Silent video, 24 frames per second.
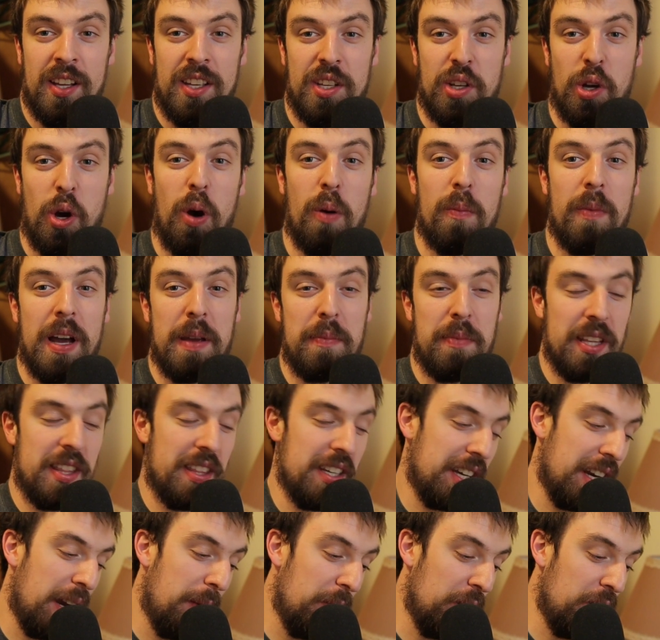Y'all might be
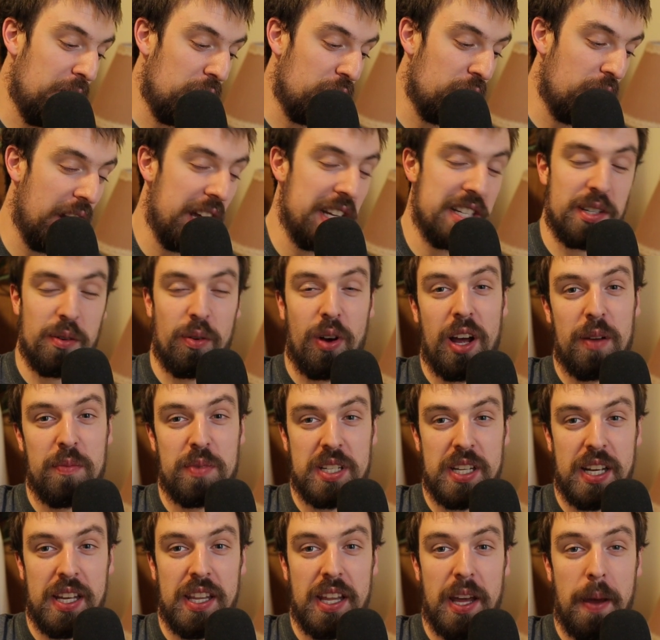thinking I'm a little crazy while I'm
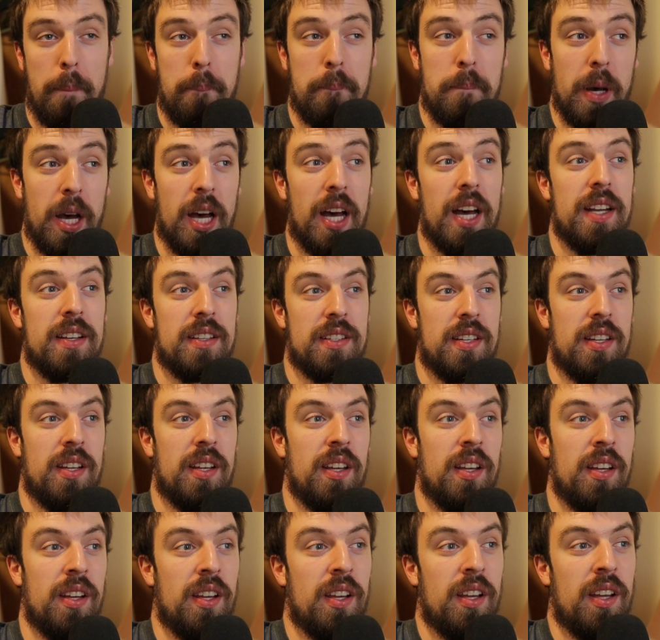saying that, but
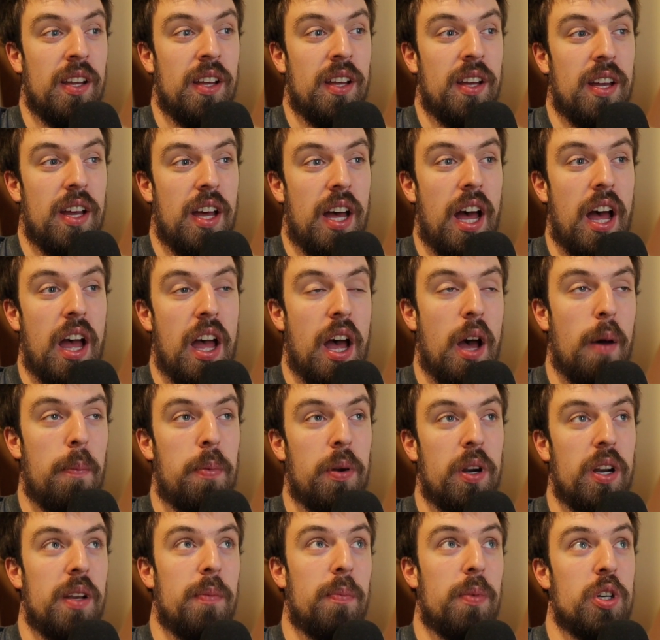I'll
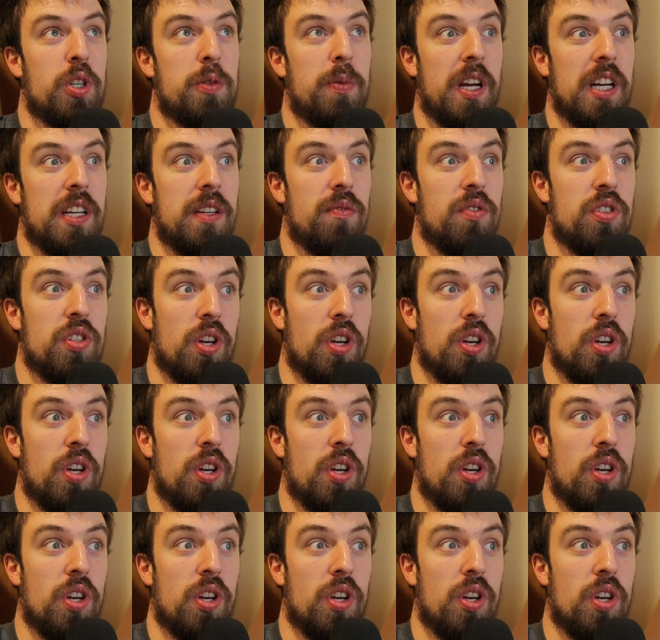put it in perspective.